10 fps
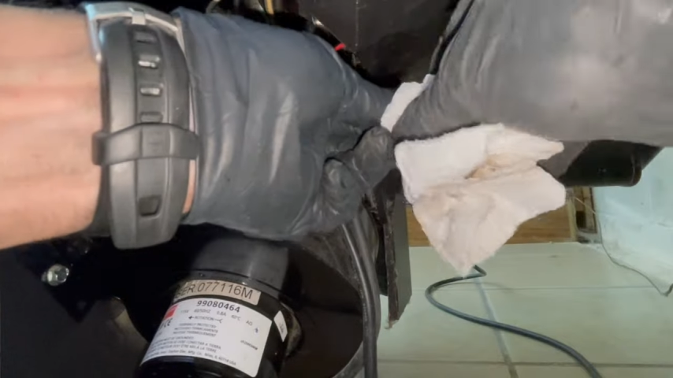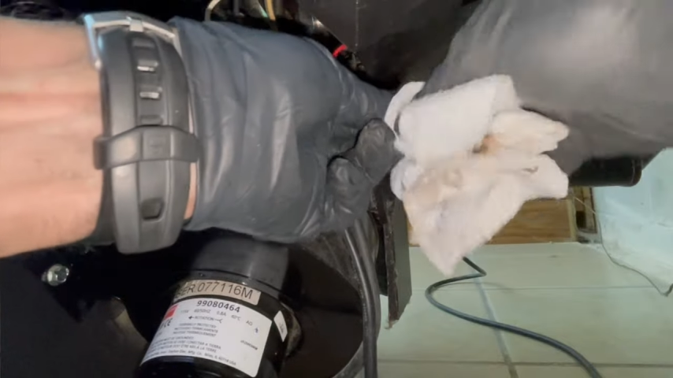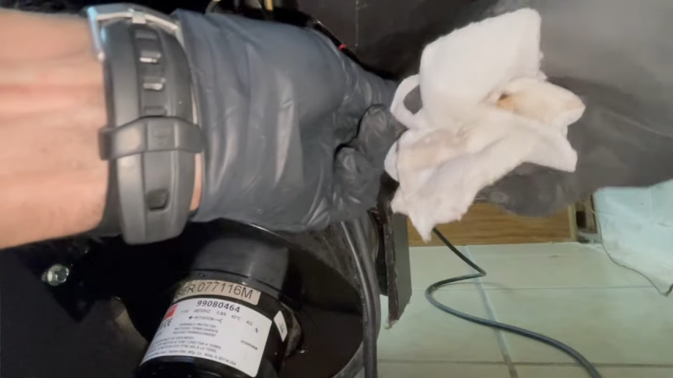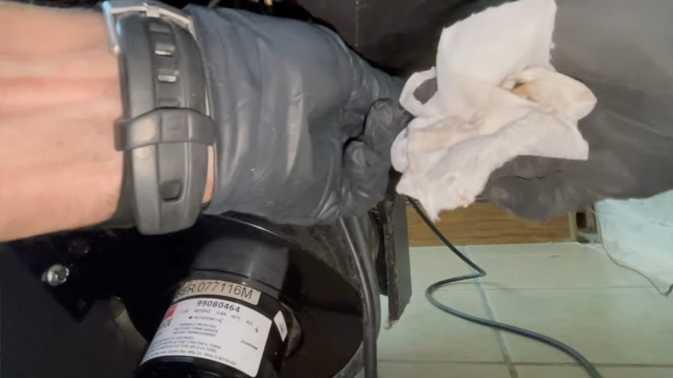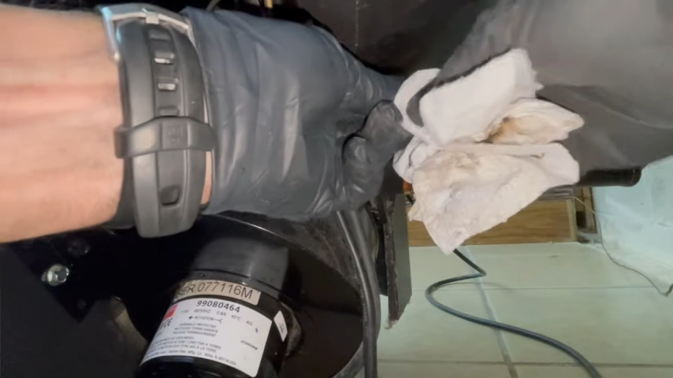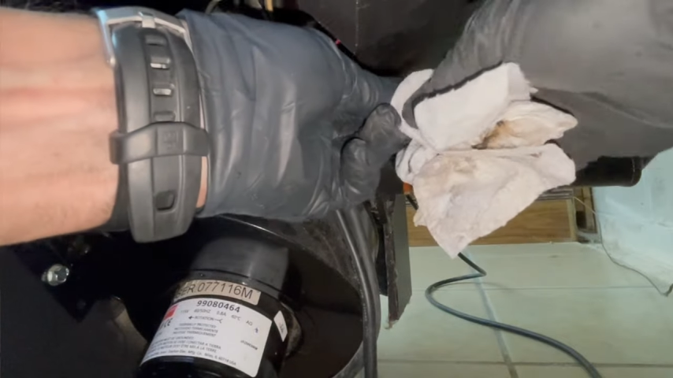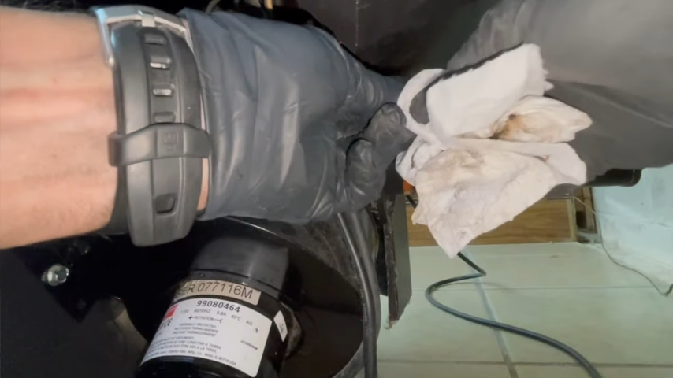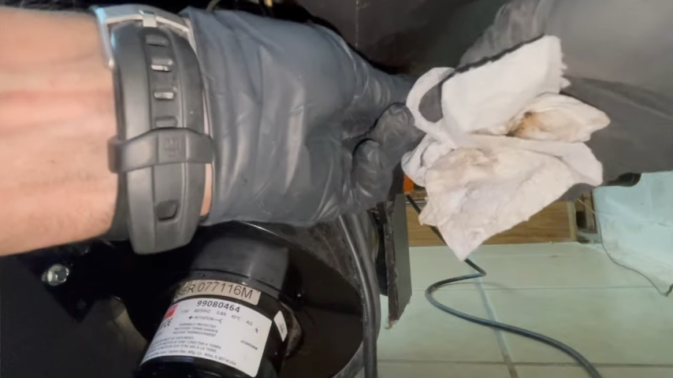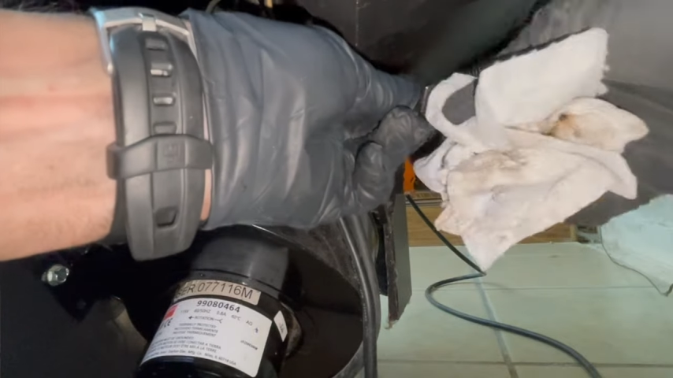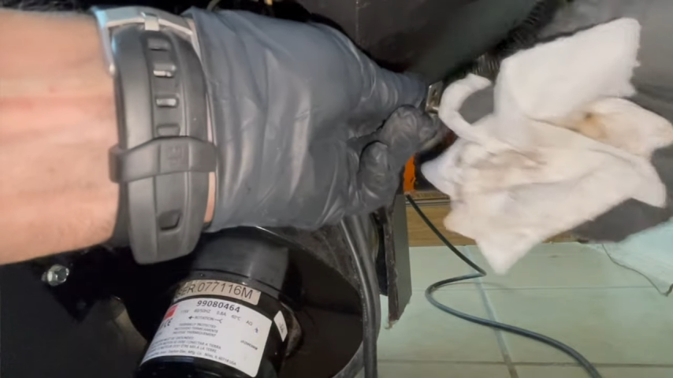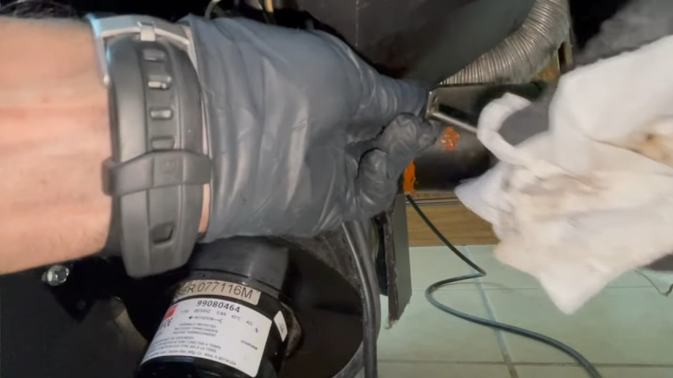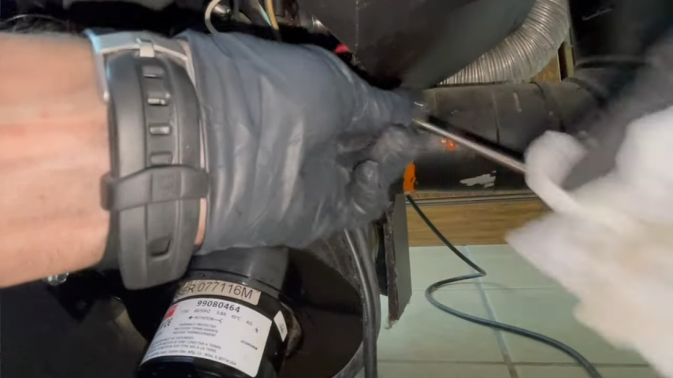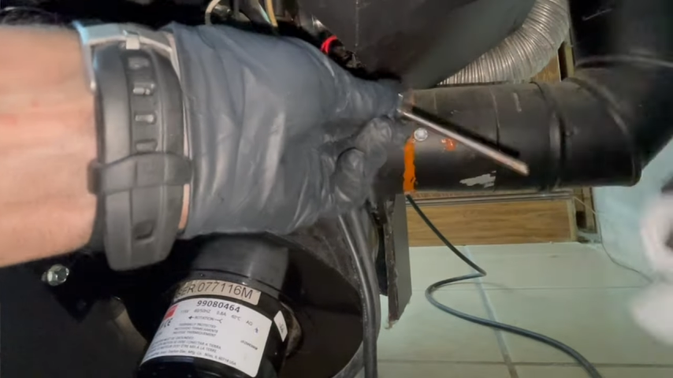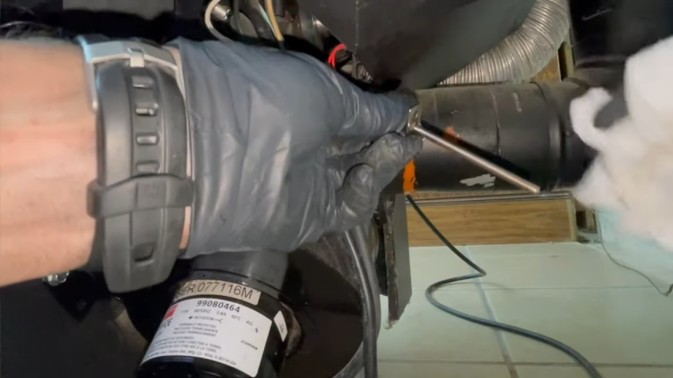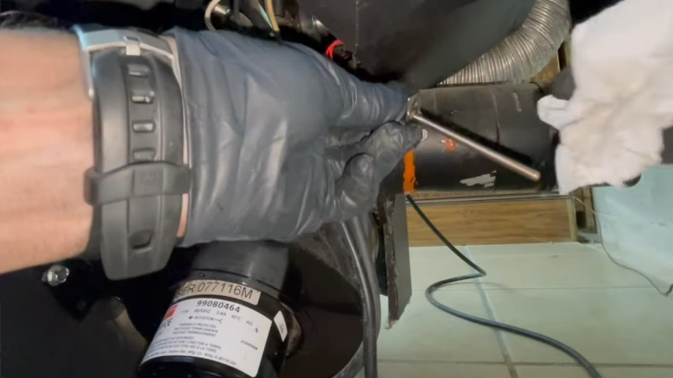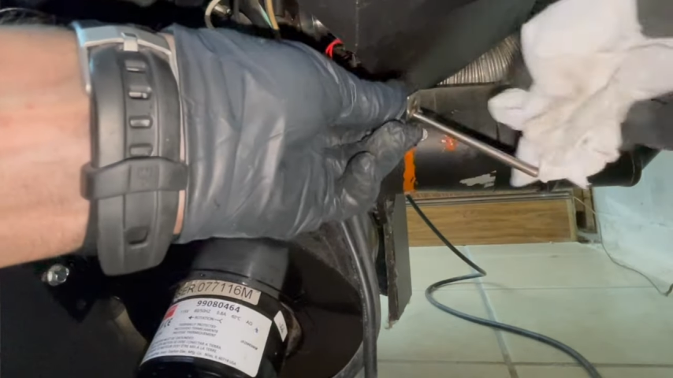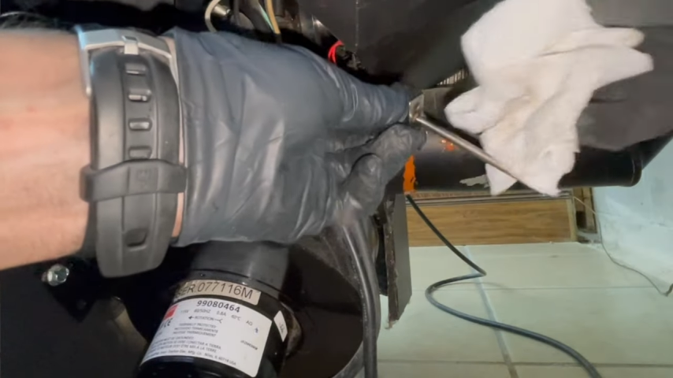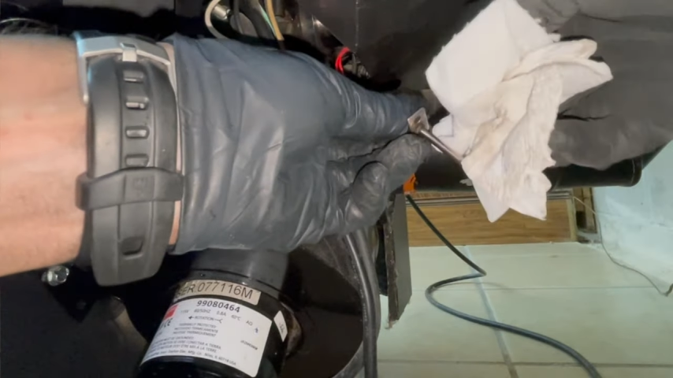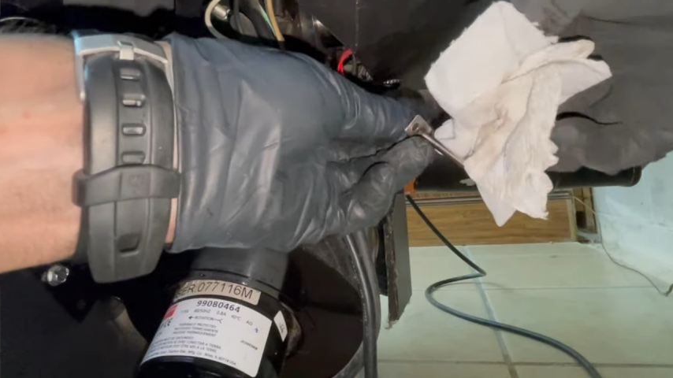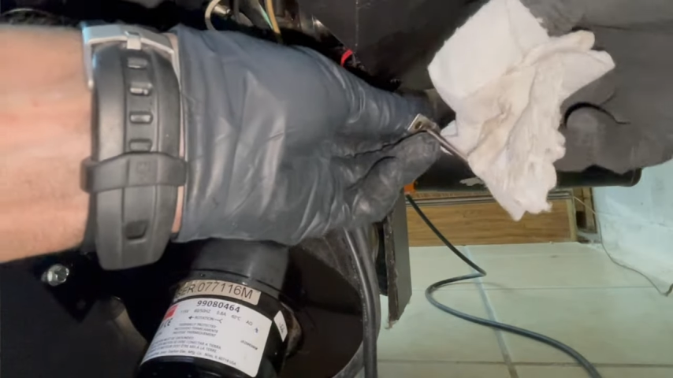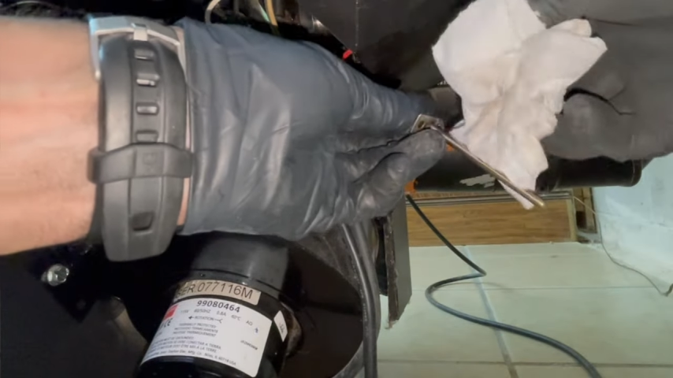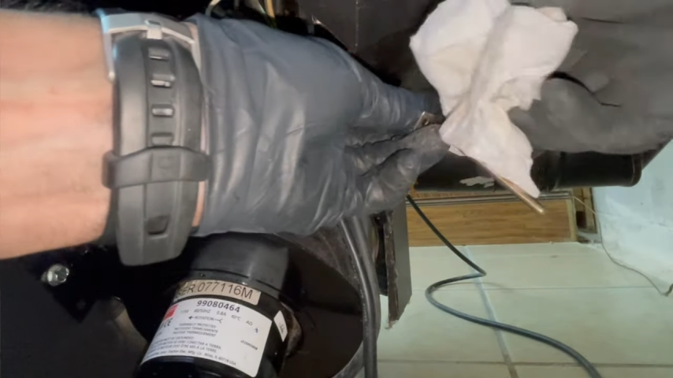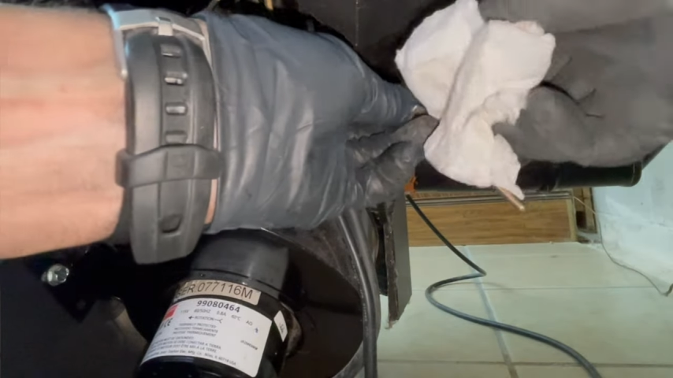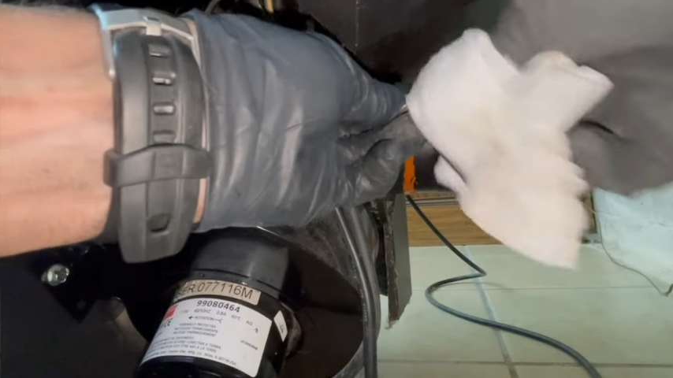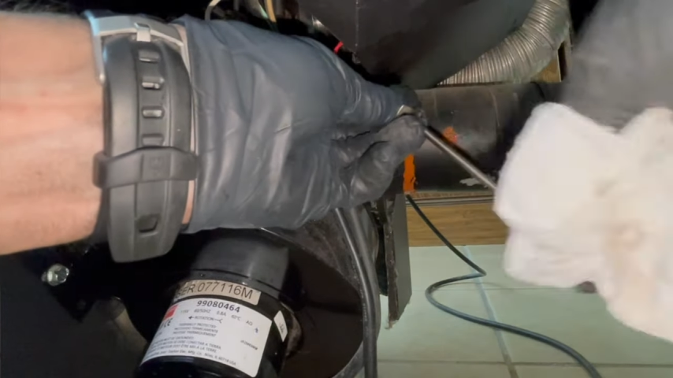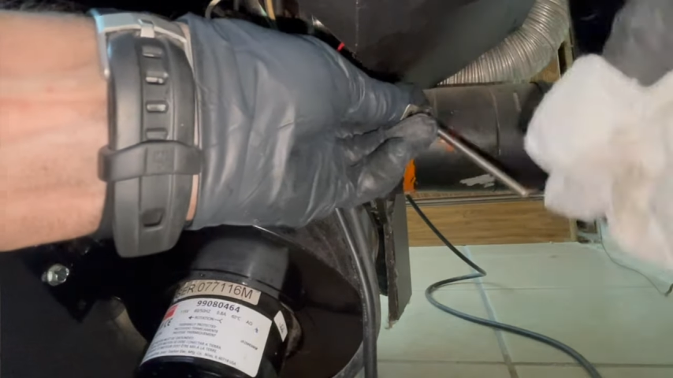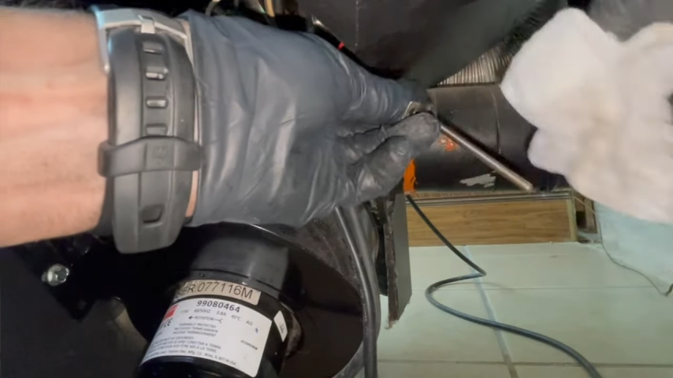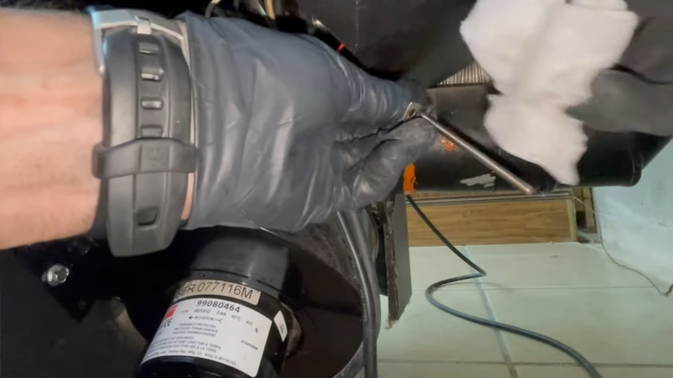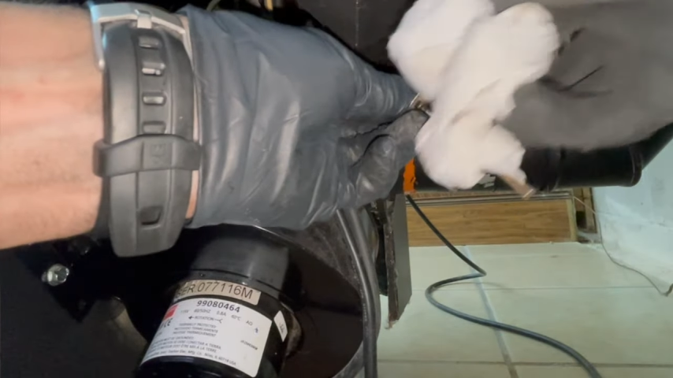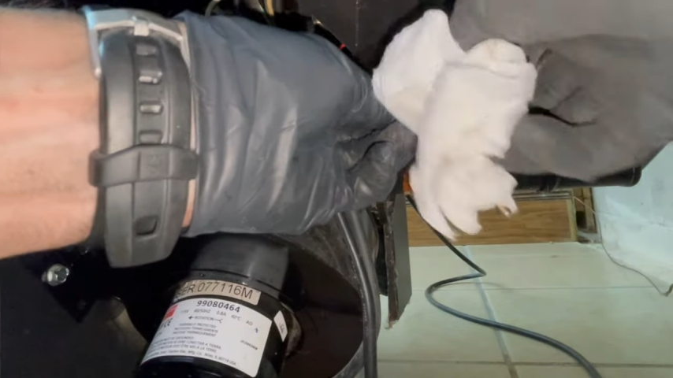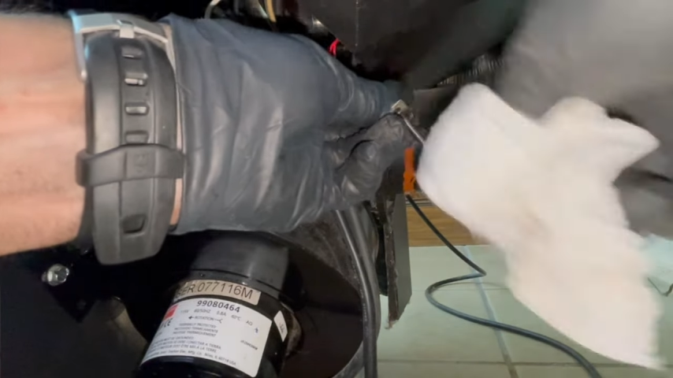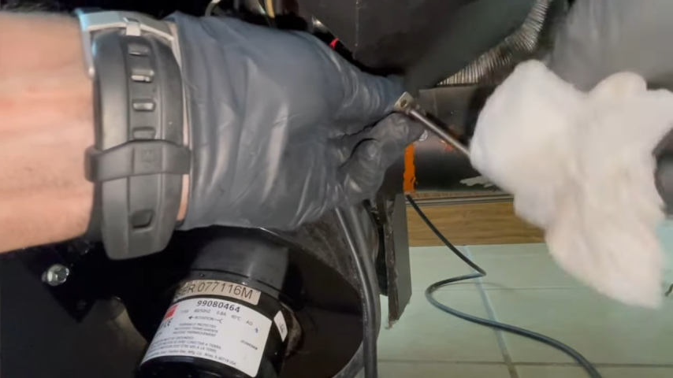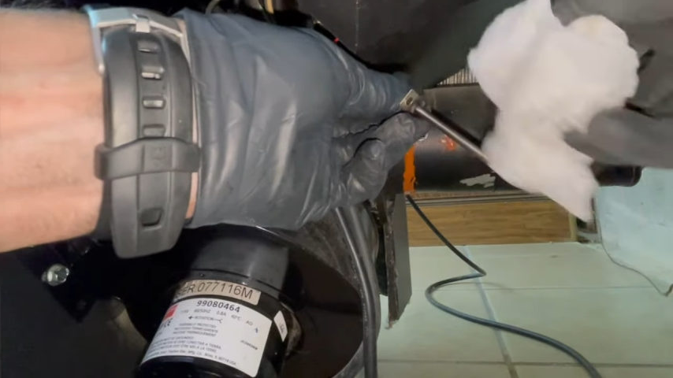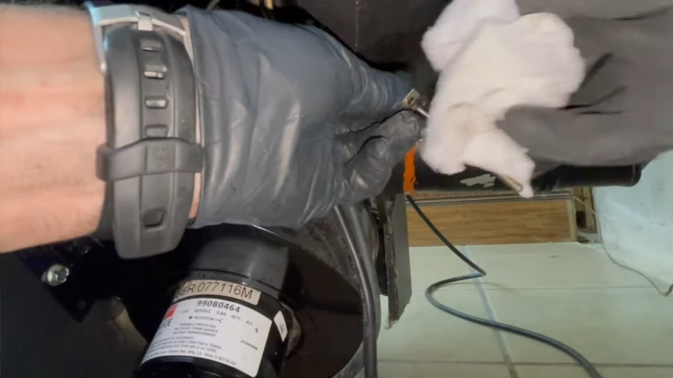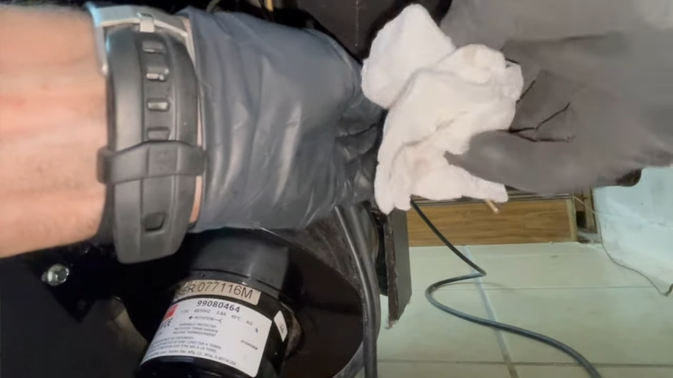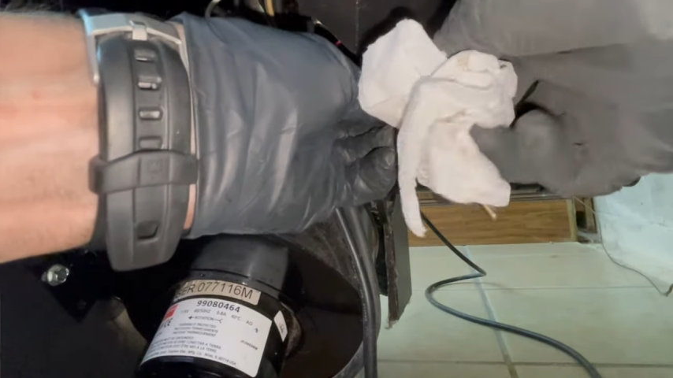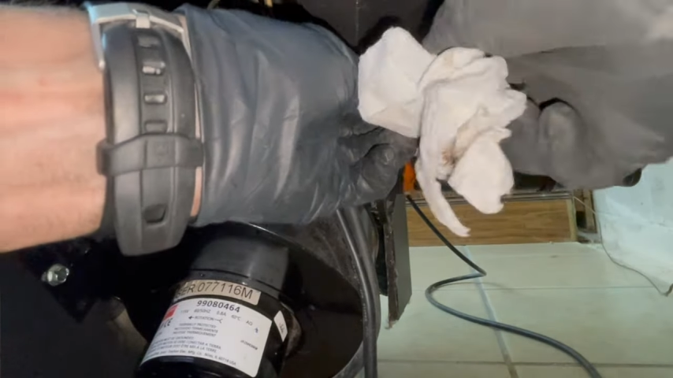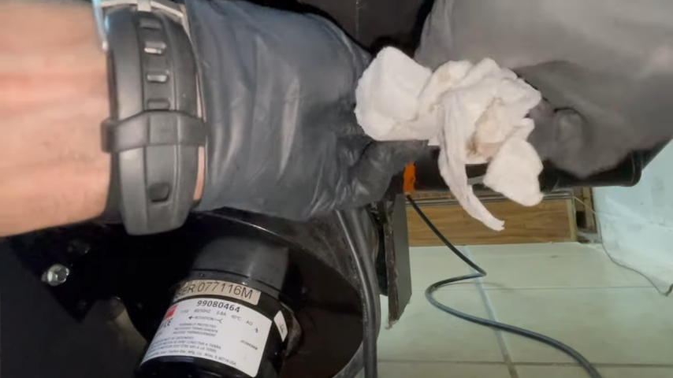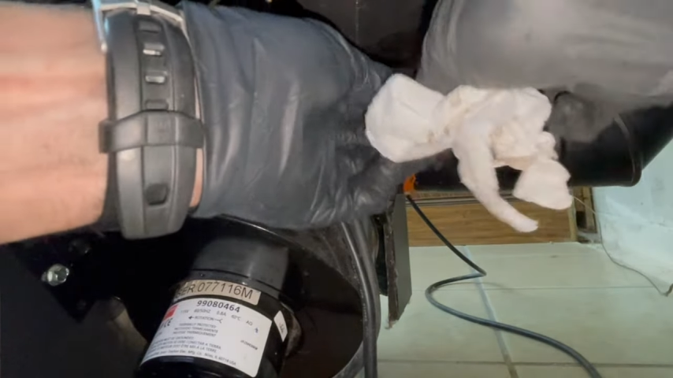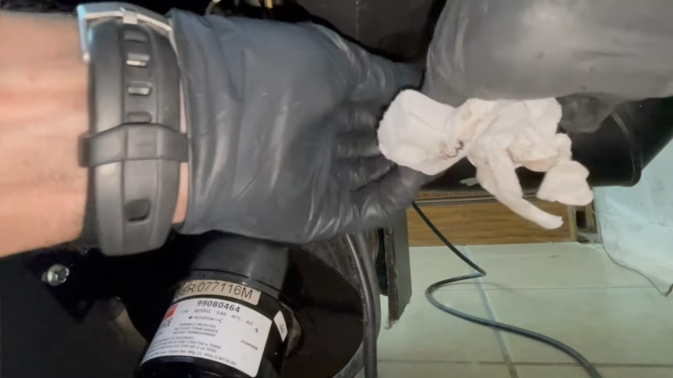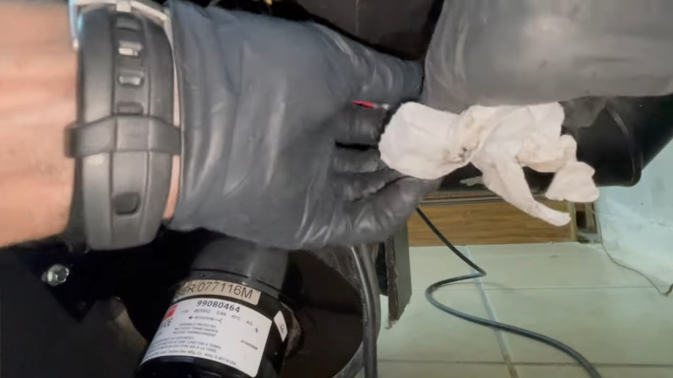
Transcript: No face is visible, so there are no lips to read.